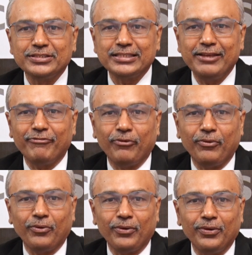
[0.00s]

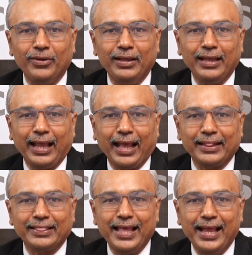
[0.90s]
c4,
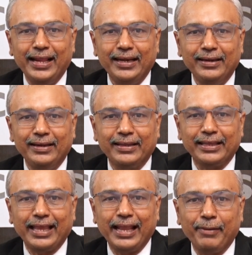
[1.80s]
and then
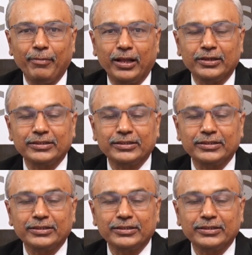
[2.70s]
came